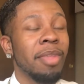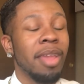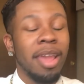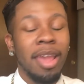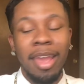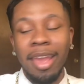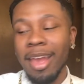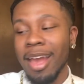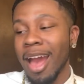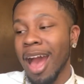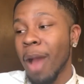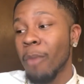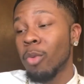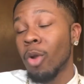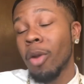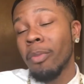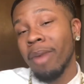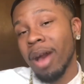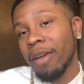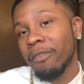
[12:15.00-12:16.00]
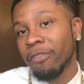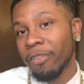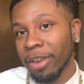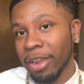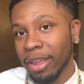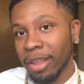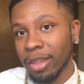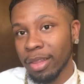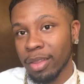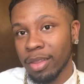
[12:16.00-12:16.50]
and I brought my
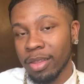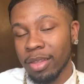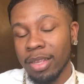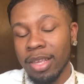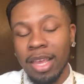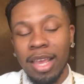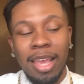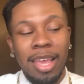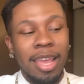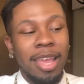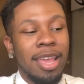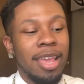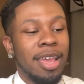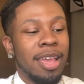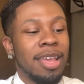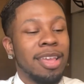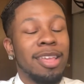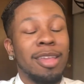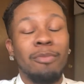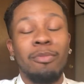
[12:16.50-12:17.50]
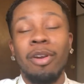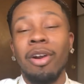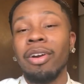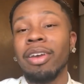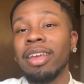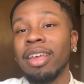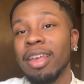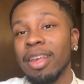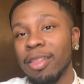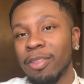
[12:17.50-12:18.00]
friends, and he brought
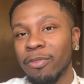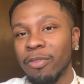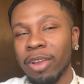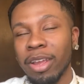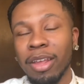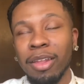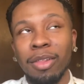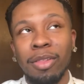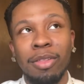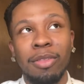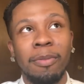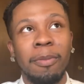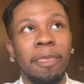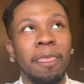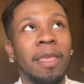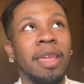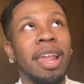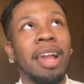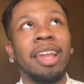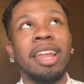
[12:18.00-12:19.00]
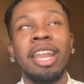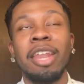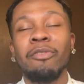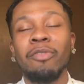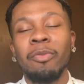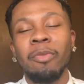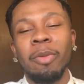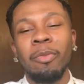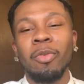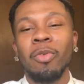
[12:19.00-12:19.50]
his friends. And I can't even
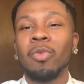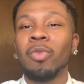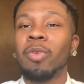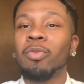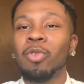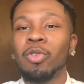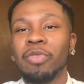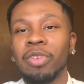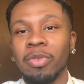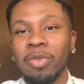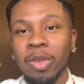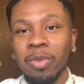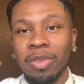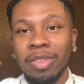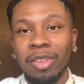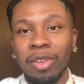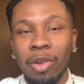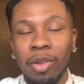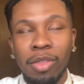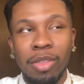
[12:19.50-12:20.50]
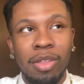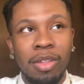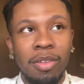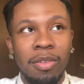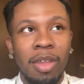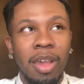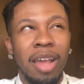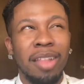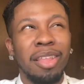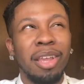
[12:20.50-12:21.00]
remember what movie we went to go see.
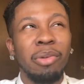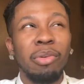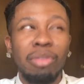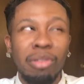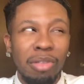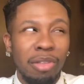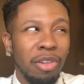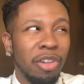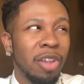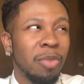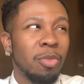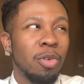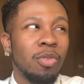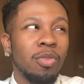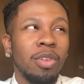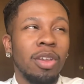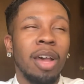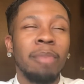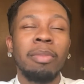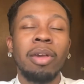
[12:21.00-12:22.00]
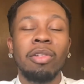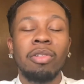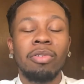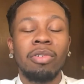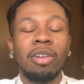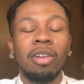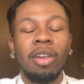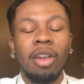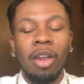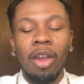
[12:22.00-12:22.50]
I think it was a scary movie, I'm not
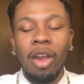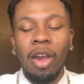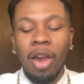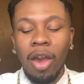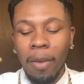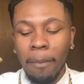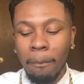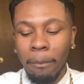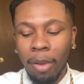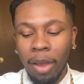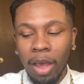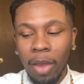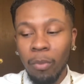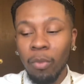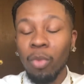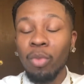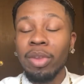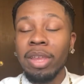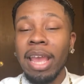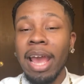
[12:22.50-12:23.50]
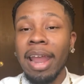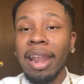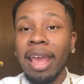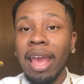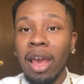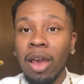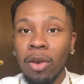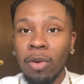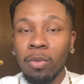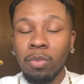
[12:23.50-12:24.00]
sure. But when we got
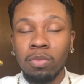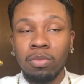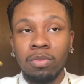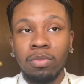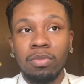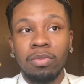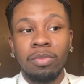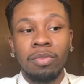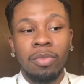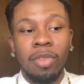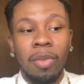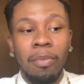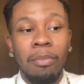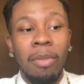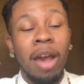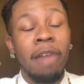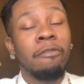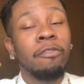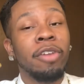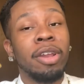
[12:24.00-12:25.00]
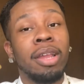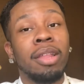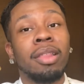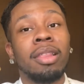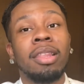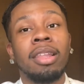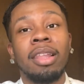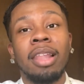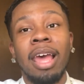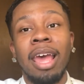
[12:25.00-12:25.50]
out, my
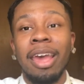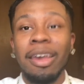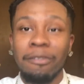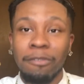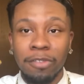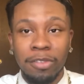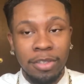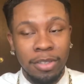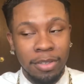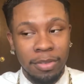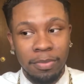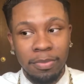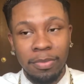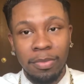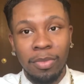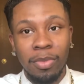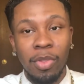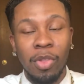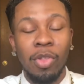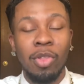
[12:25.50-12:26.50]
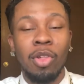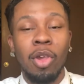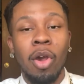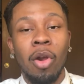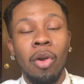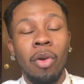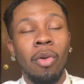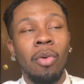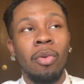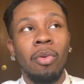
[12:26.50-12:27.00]
friends left.
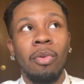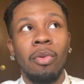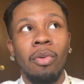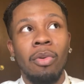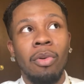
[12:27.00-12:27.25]
So